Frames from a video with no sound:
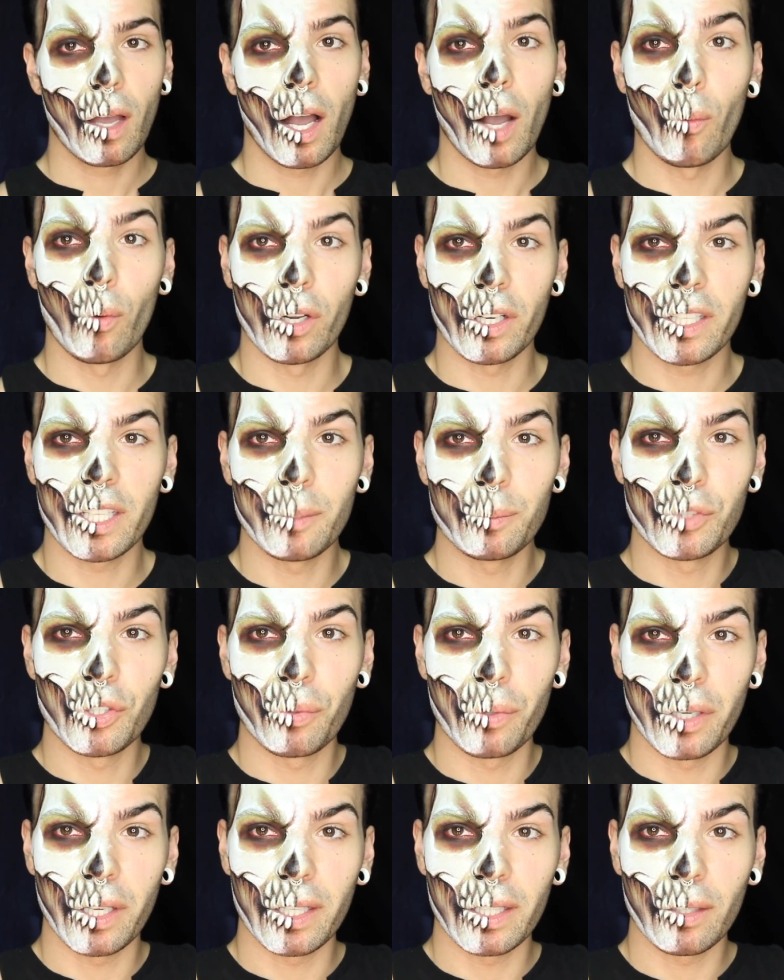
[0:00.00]
I want to keep
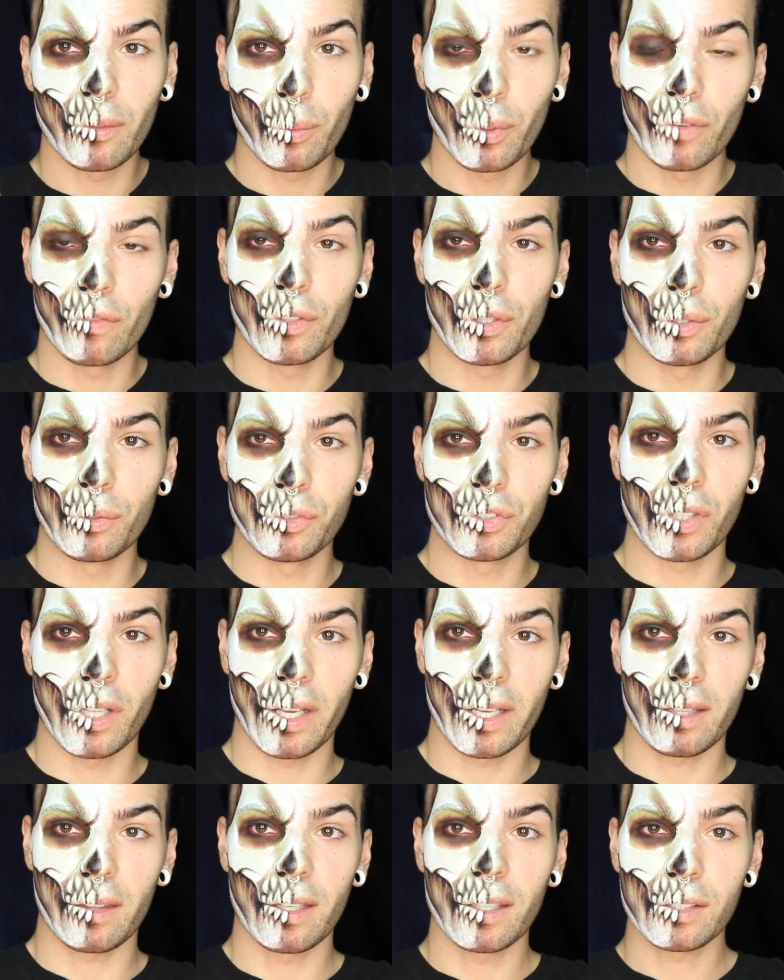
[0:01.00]
doing reviews
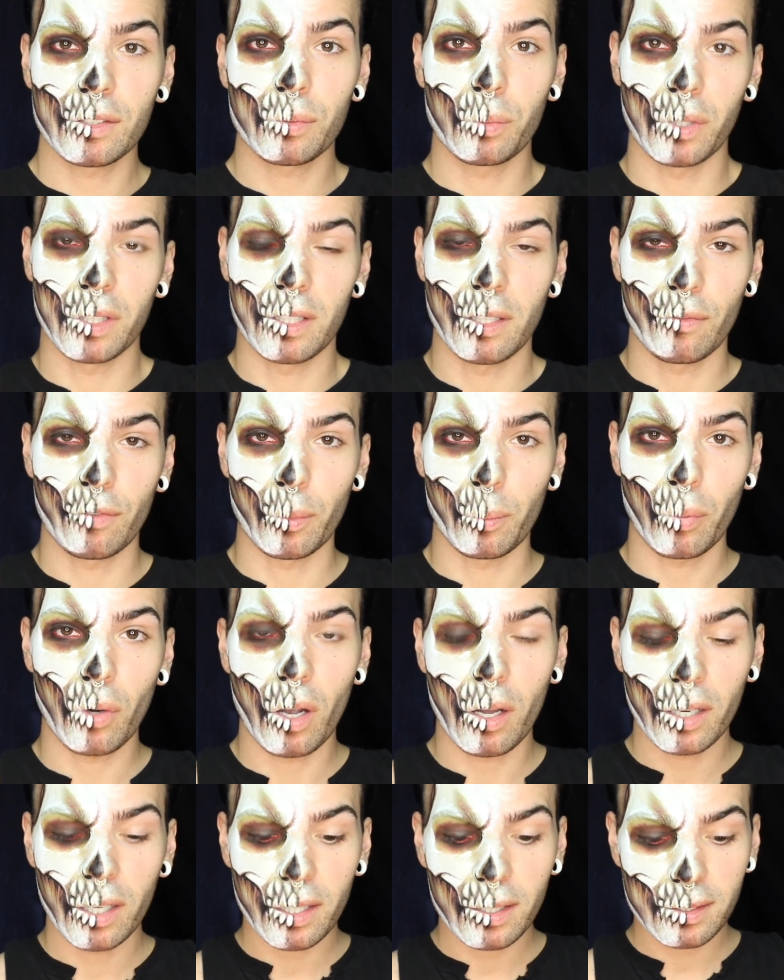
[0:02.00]
like this with different
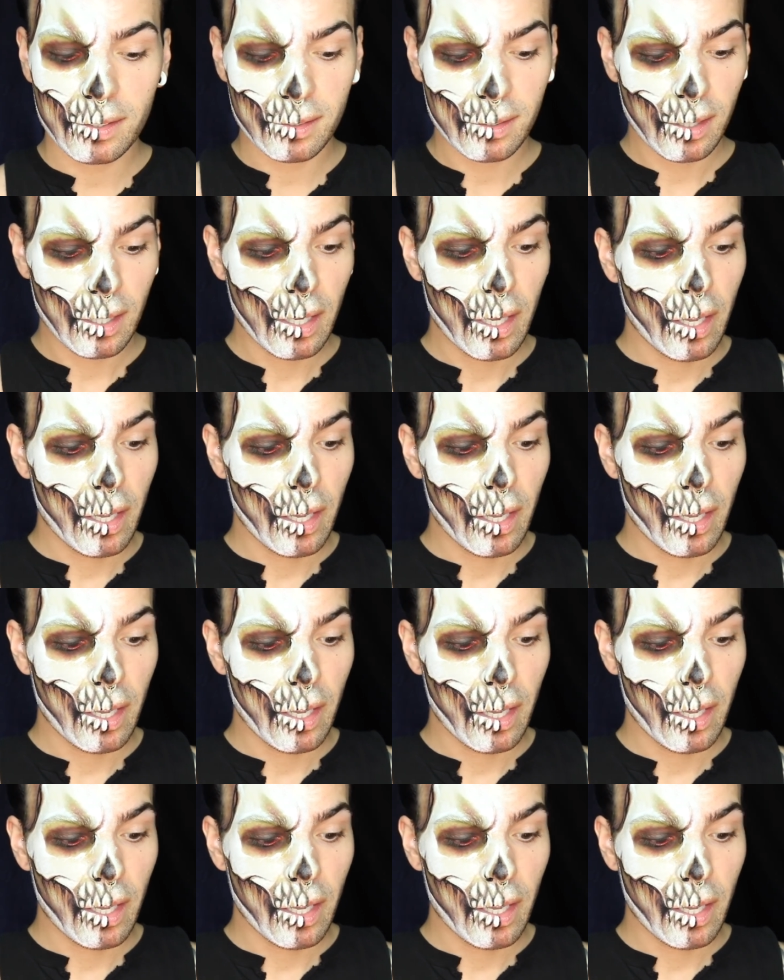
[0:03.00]
products.